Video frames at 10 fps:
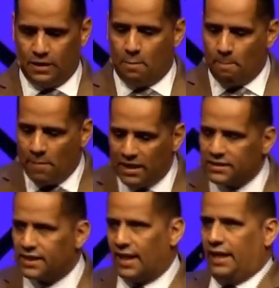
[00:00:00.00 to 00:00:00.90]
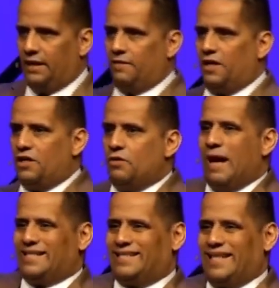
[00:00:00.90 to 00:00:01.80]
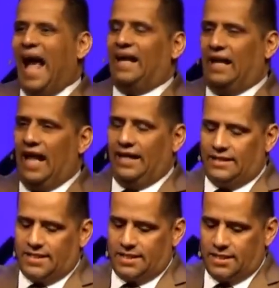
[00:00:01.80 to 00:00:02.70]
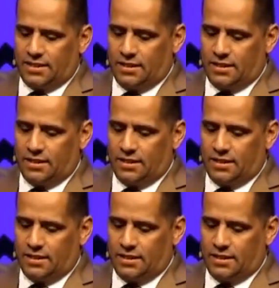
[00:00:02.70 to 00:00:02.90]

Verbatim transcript: Months later, the U.S. satellites